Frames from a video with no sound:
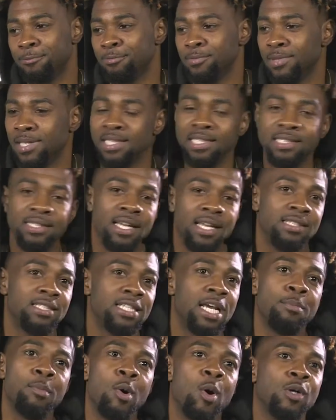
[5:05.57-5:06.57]
Anything J
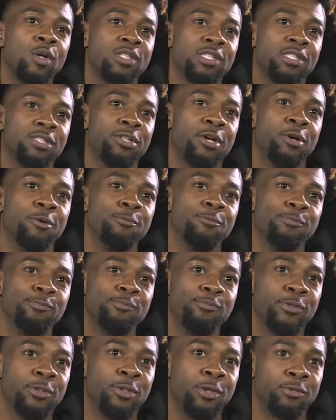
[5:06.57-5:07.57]
Moss is dope.
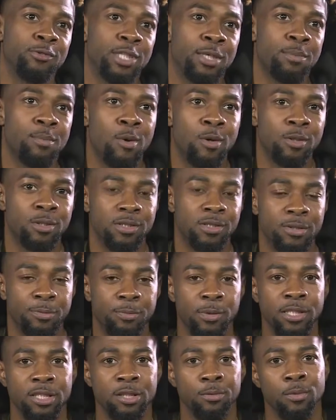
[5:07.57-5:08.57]
You know, J Moss
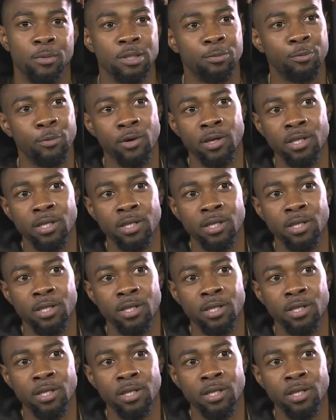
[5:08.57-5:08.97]
speaks to my spirit.